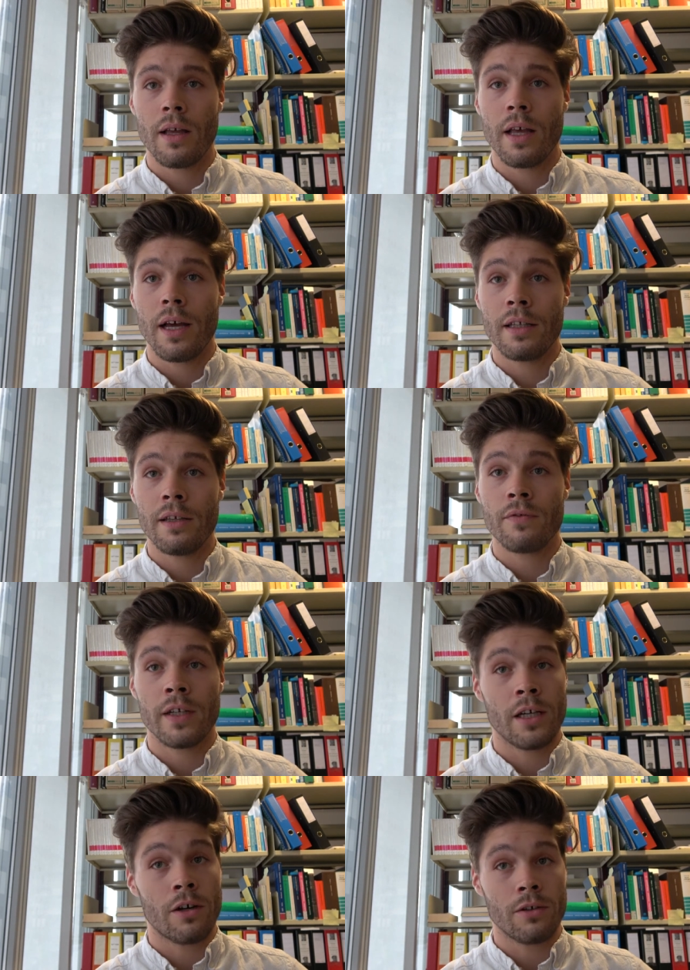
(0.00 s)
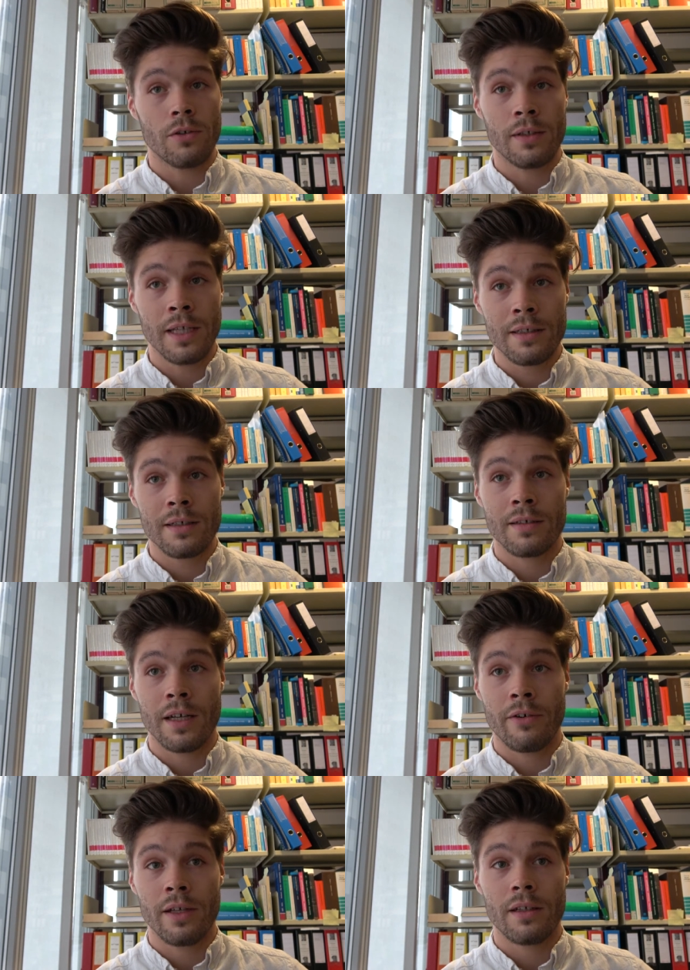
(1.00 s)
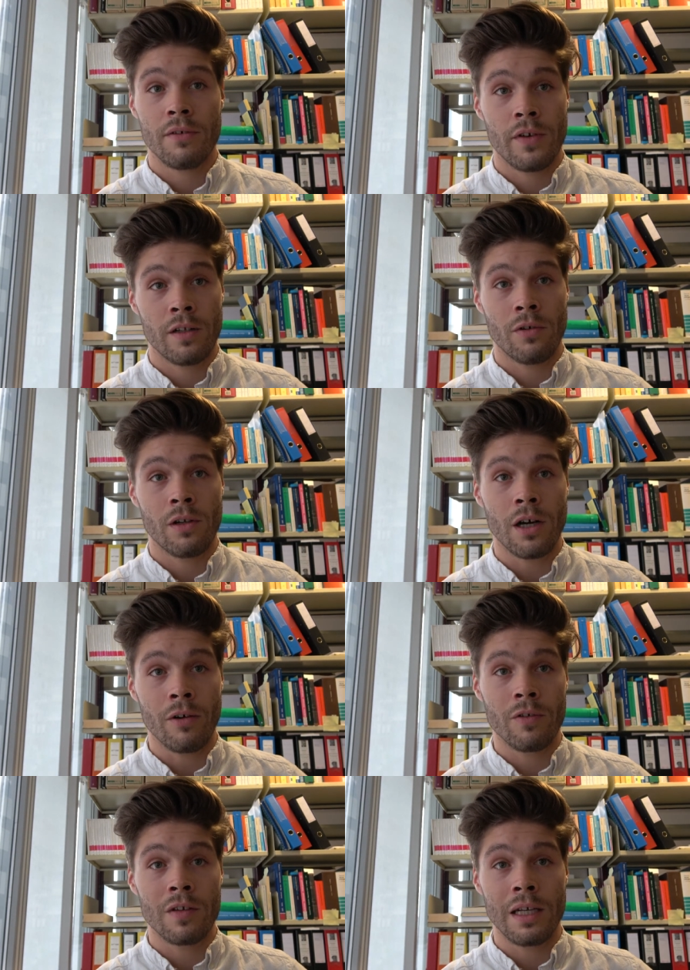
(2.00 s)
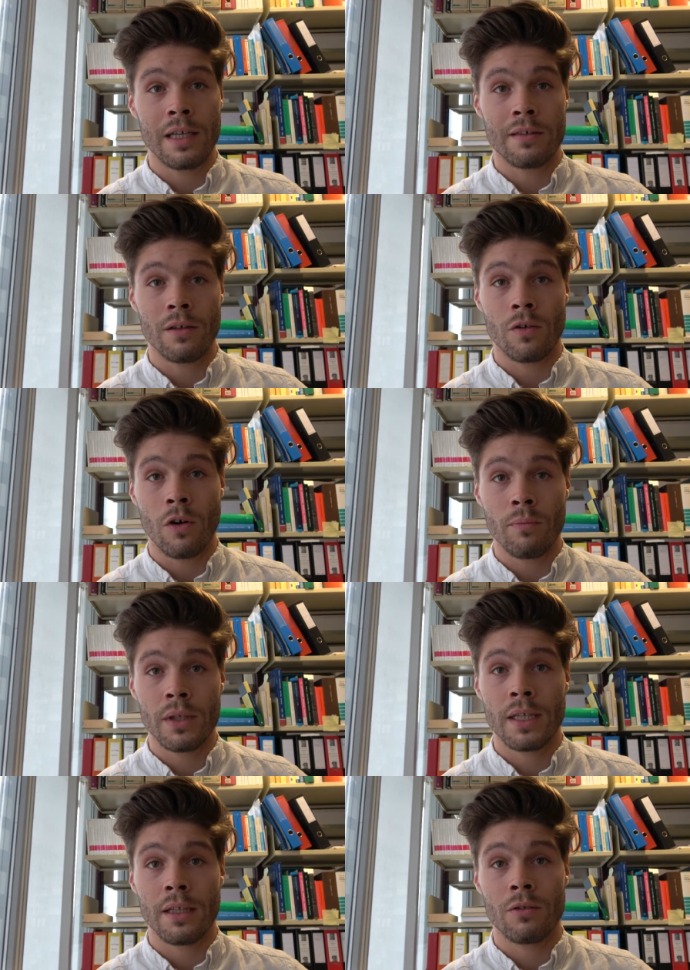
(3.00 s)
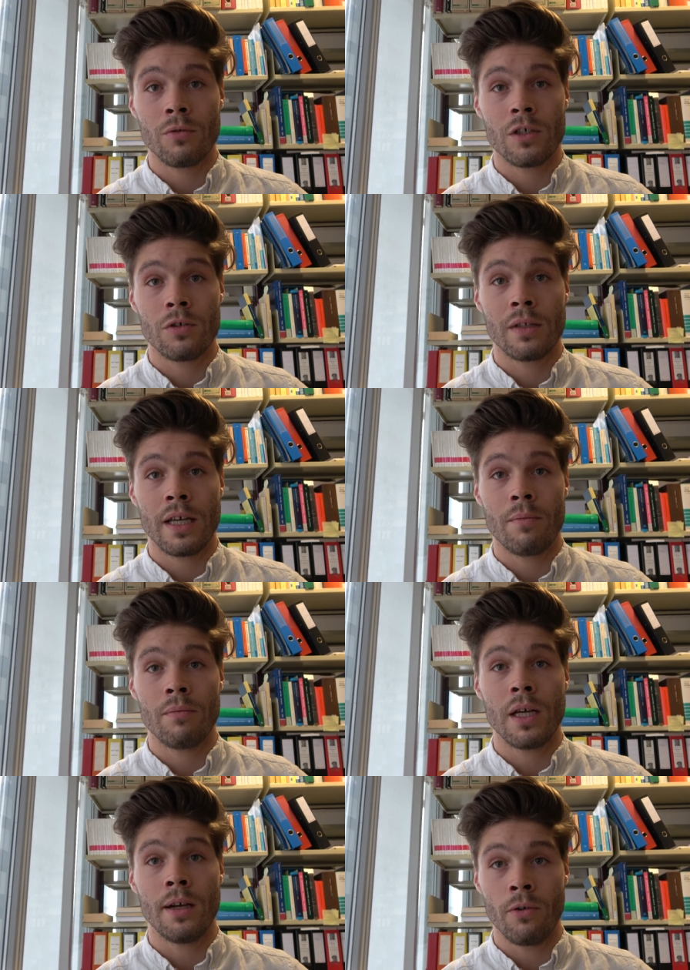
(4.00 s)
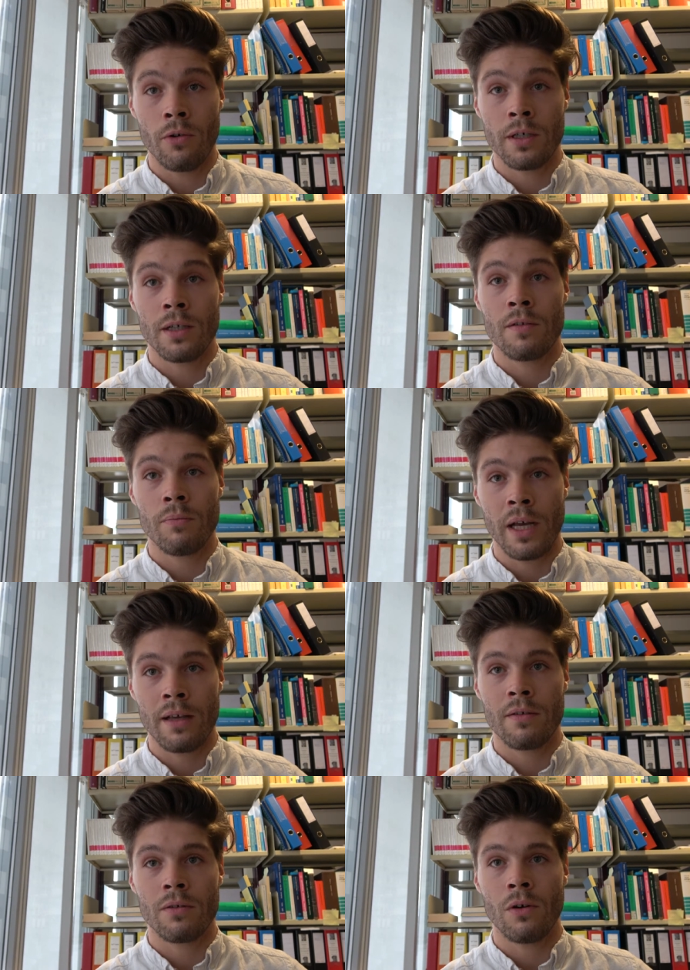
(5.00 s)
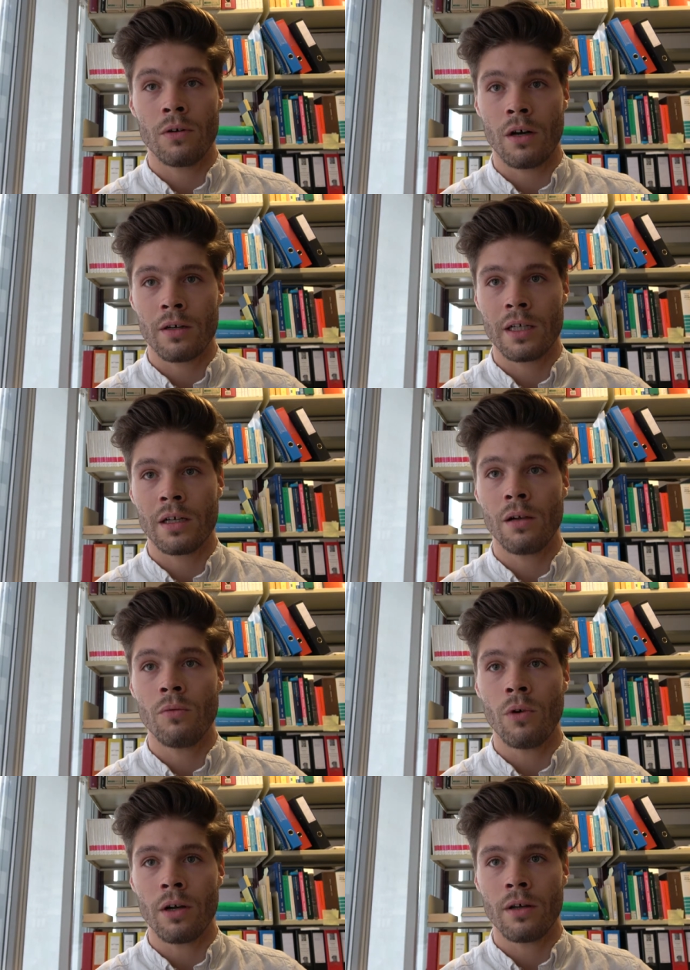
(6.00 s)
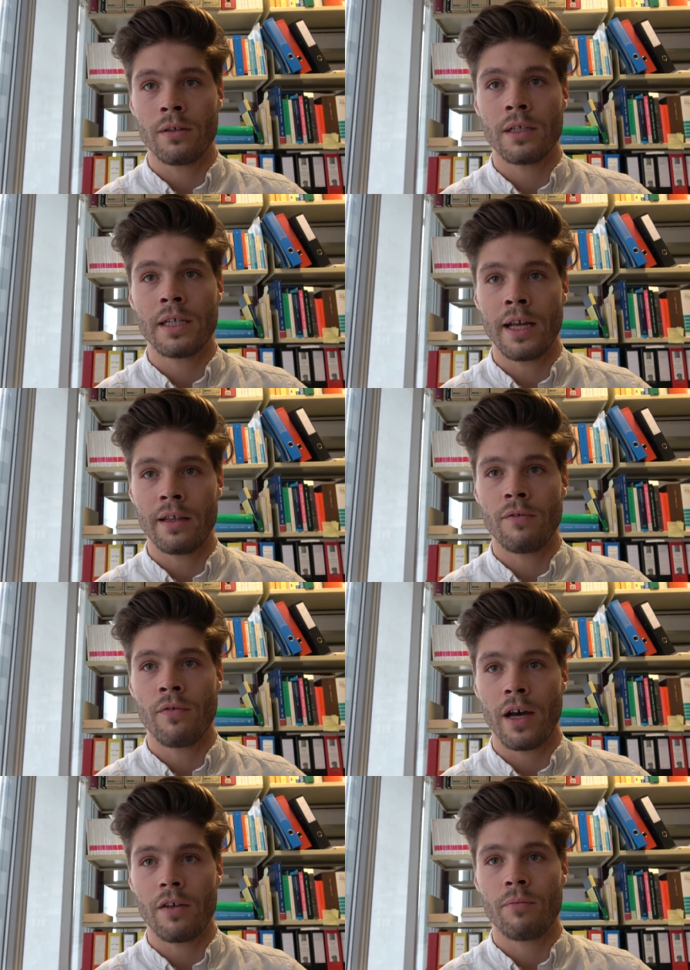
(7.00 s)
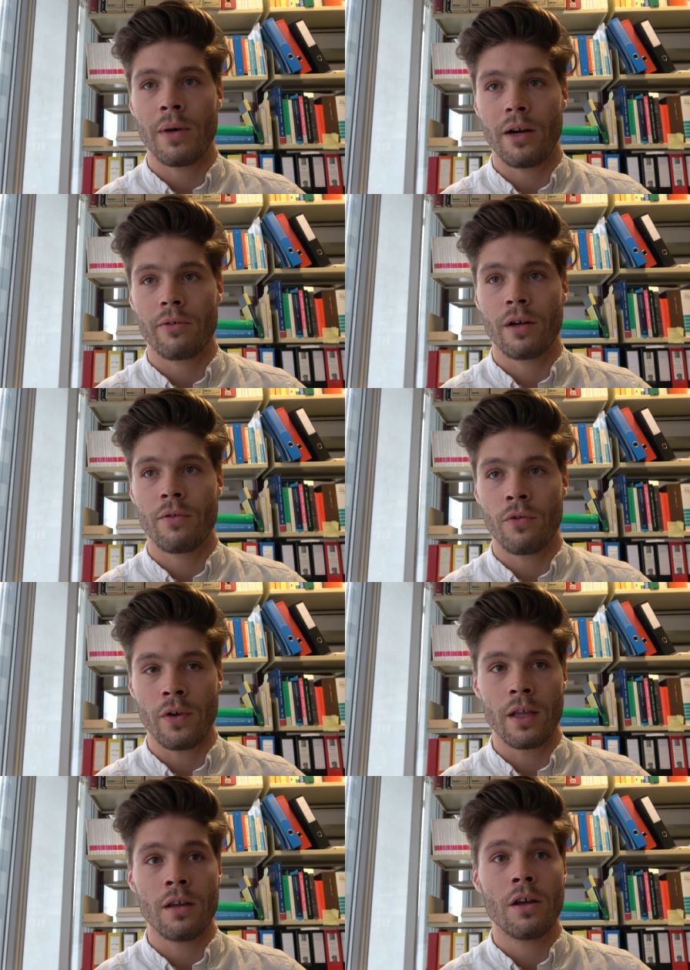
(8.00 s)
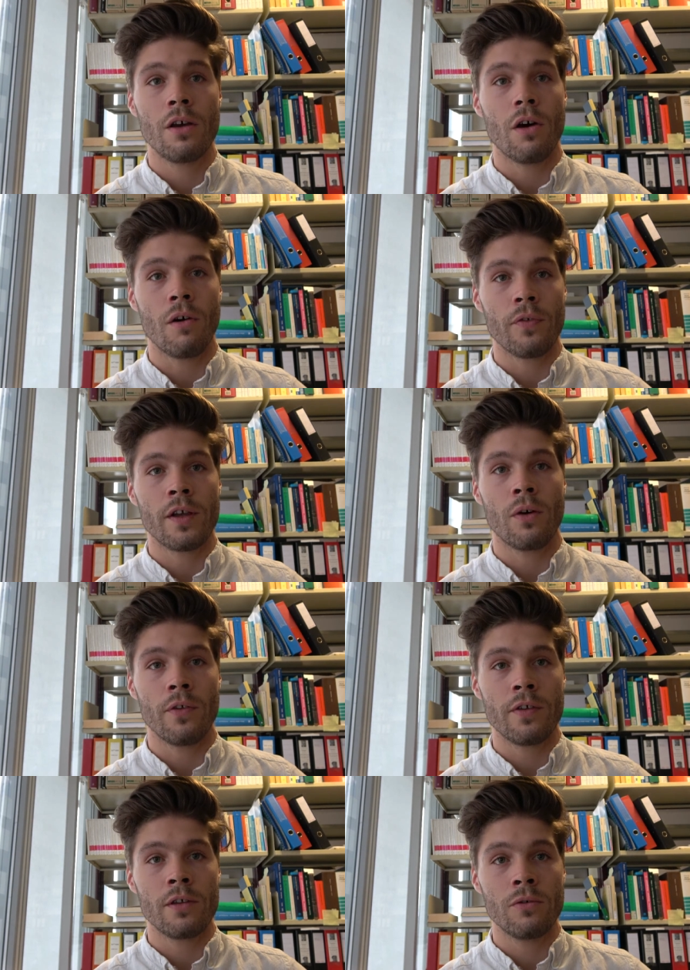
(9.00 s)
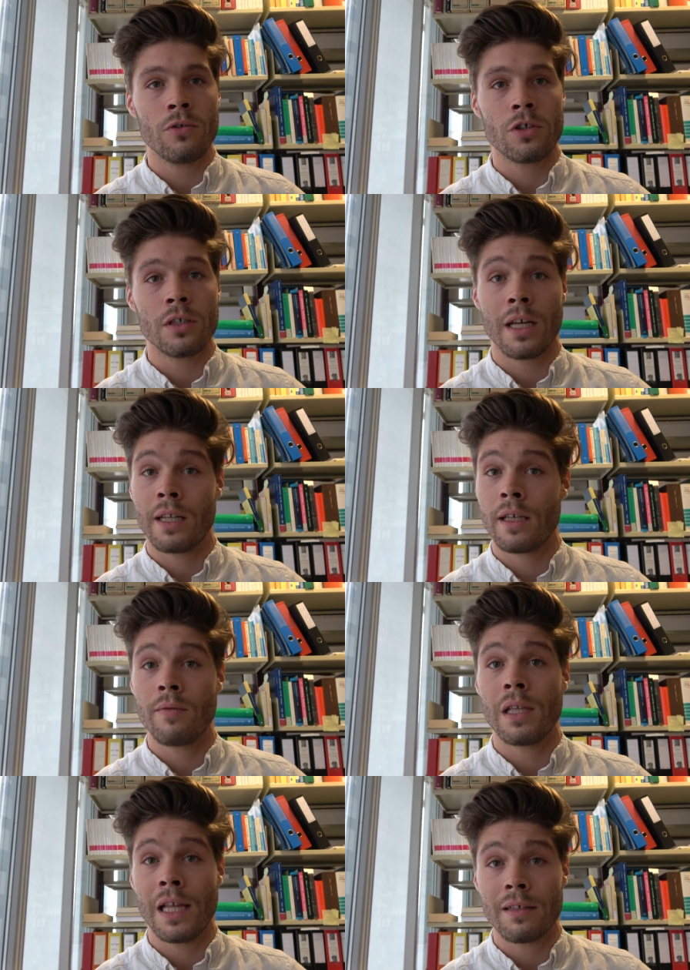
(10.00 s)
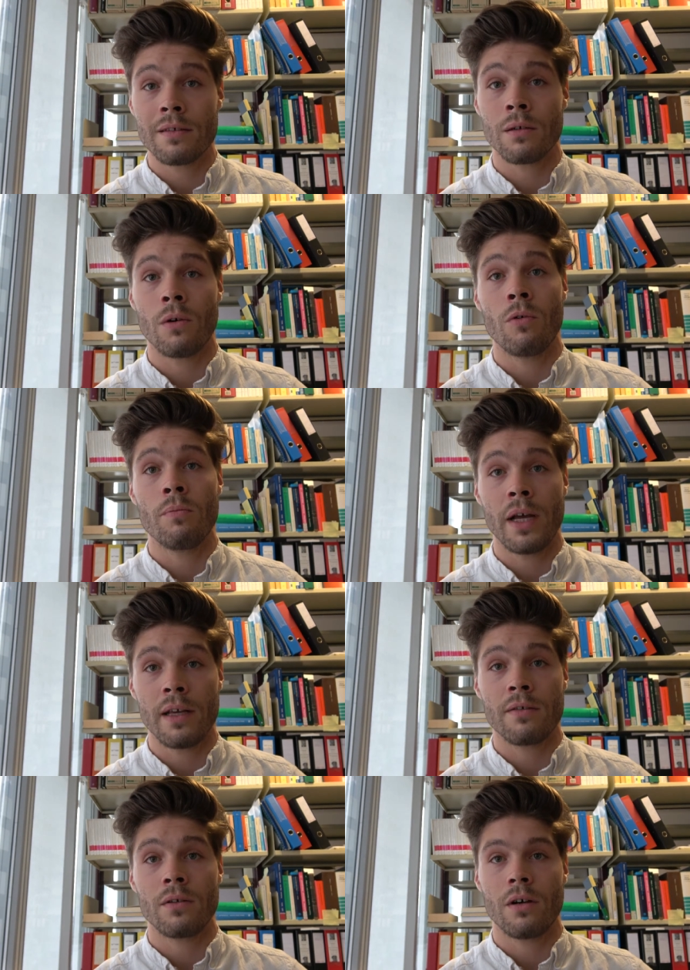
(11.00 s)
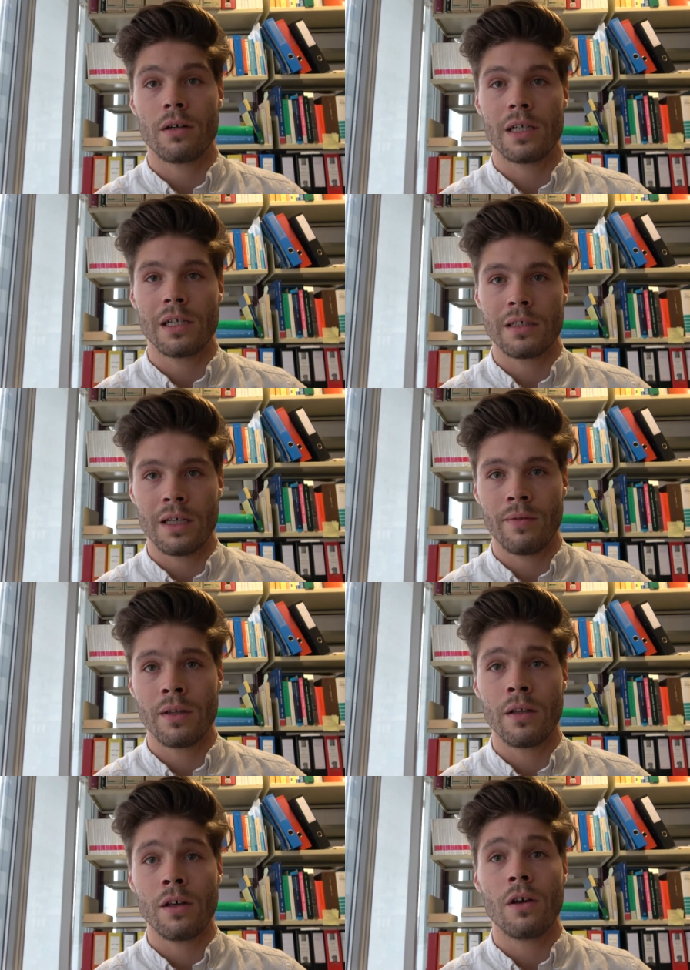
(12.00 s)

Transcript: And if they are not necessary, the Federal Council is not competent to issue them in an ordinance based on Article 185 paragraph 3 of the Constitution, and even less so based on Article 7